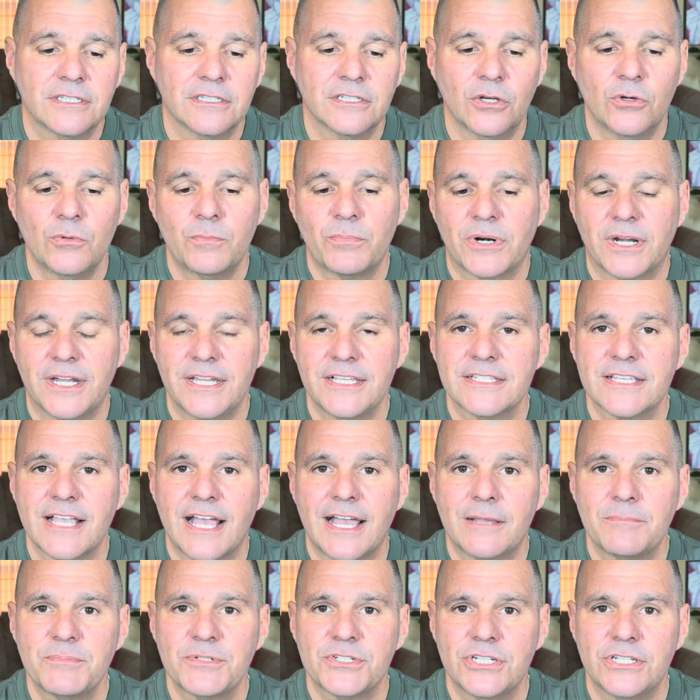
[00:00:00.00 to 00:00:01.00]
low price
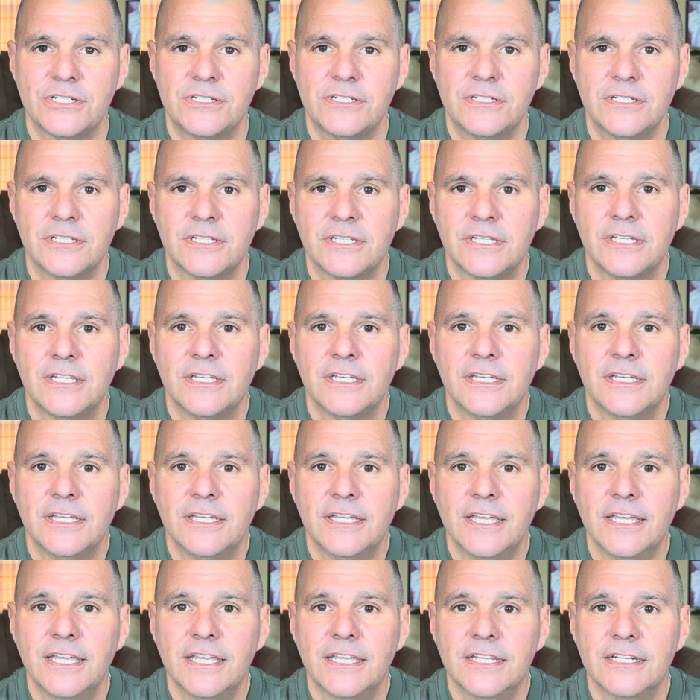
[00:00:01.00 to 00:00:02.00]
option
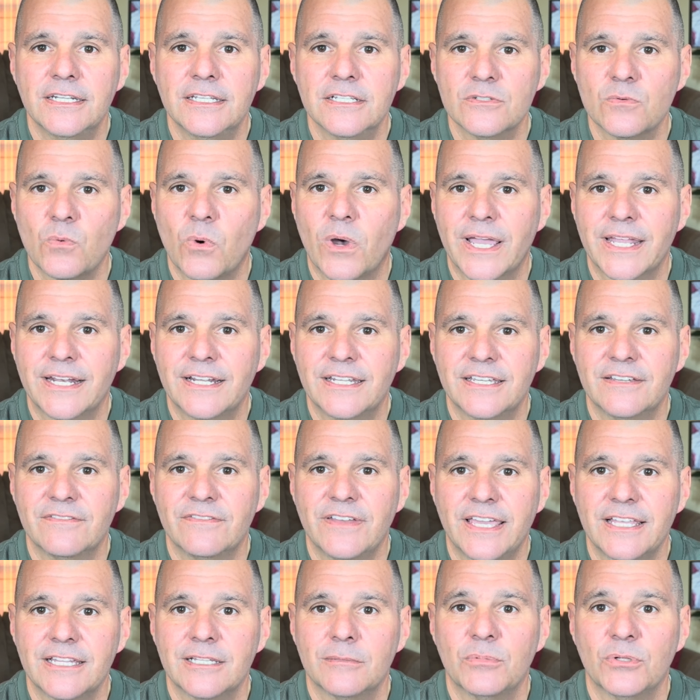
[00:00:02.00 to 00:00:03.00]
and is widely
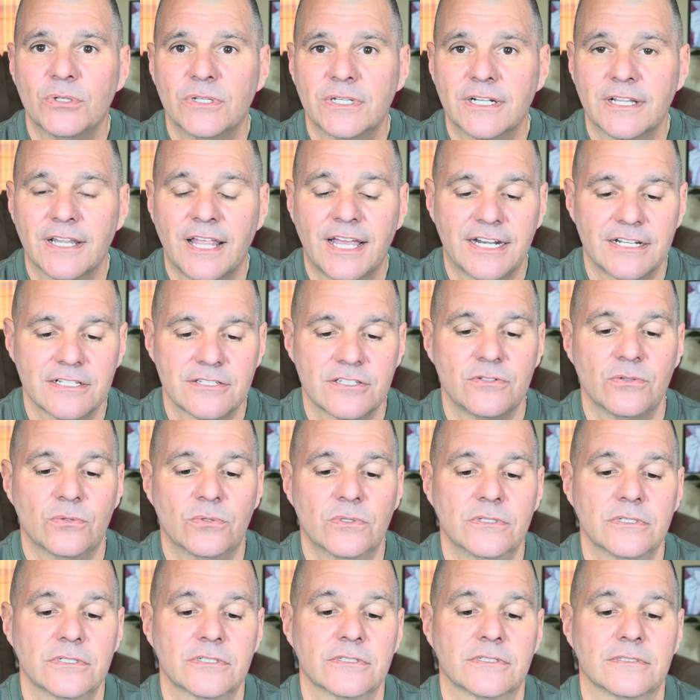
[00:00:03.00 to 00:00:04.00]
available in a lot of
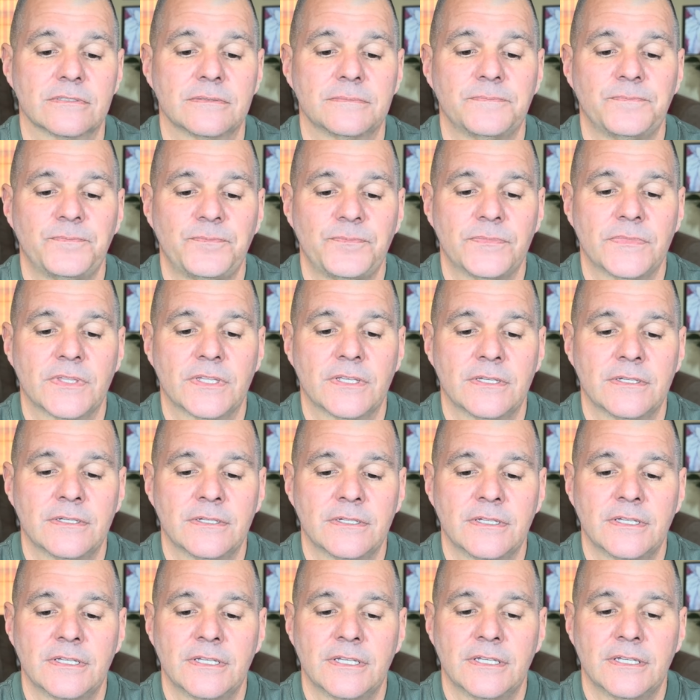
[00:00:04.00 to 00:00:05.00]
stores.
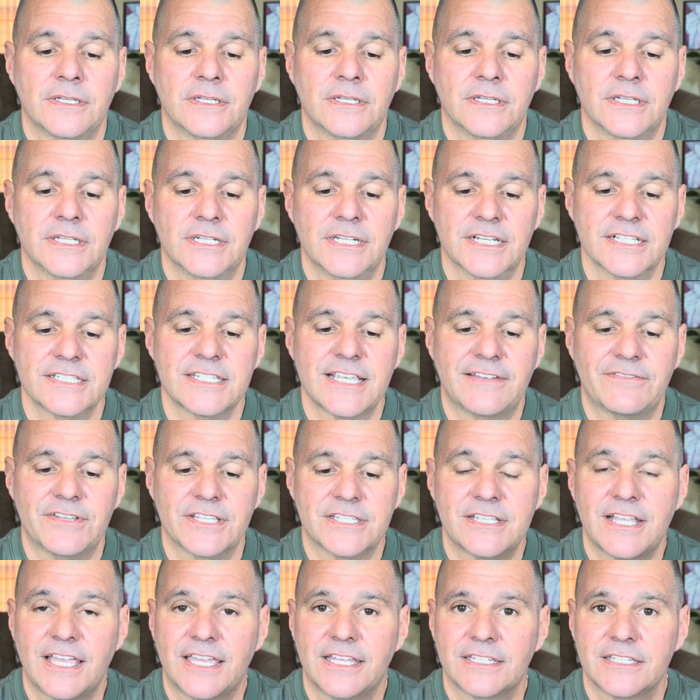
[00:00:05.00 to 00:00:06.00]
It does have a
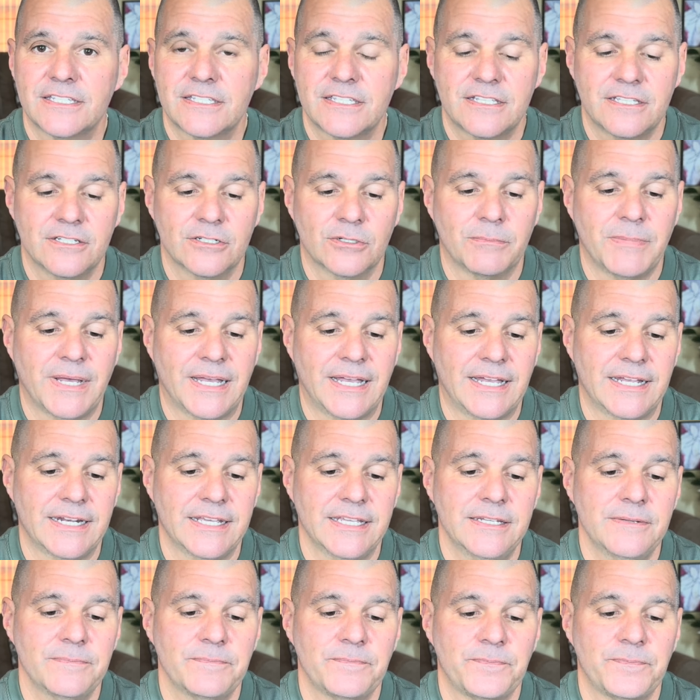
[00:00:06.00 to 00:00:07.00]
stainless steel
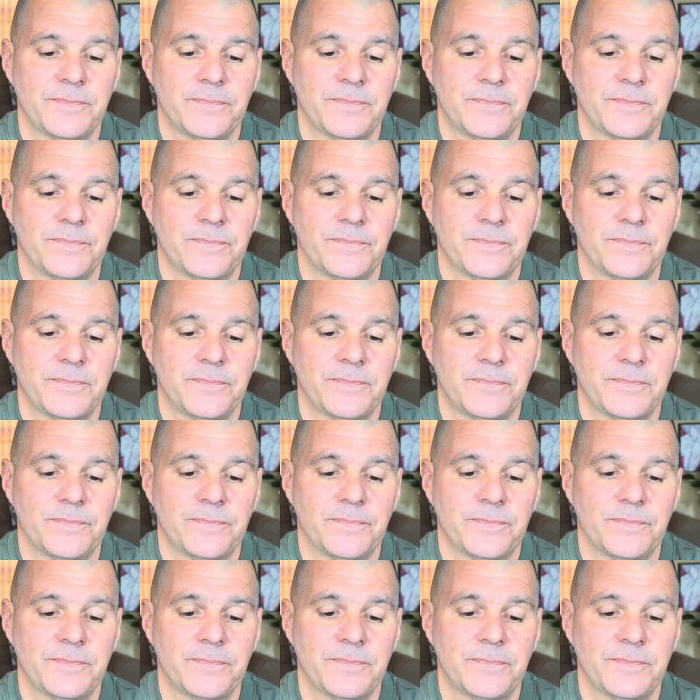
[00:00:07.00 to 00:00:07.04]
body.